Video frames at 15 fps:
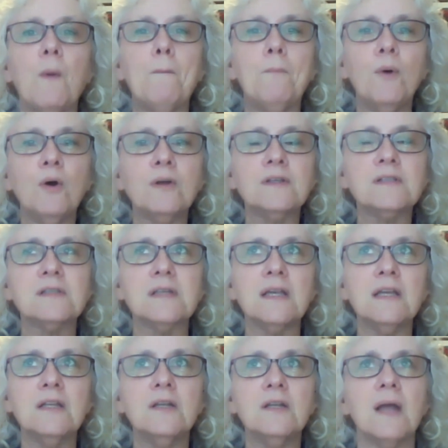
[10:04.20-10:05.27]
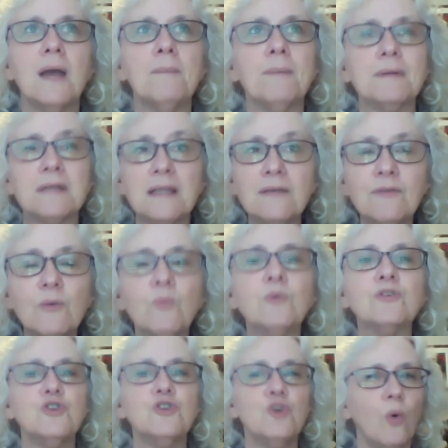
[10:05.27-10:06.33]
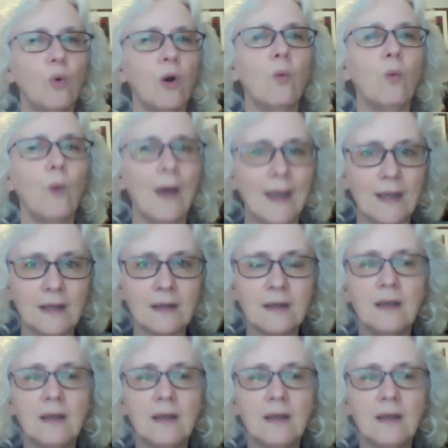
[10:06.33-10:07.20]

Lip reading: books in, I believe it was Norway,